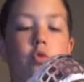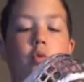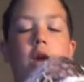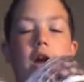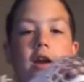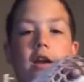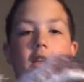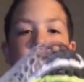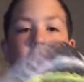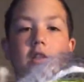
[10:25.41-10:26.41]
to where it
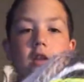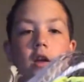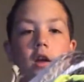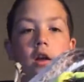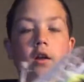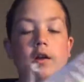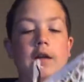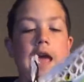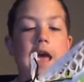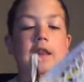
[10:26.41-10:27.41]
is.
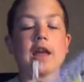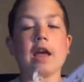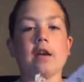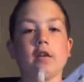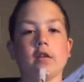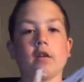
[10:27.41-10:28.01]
And then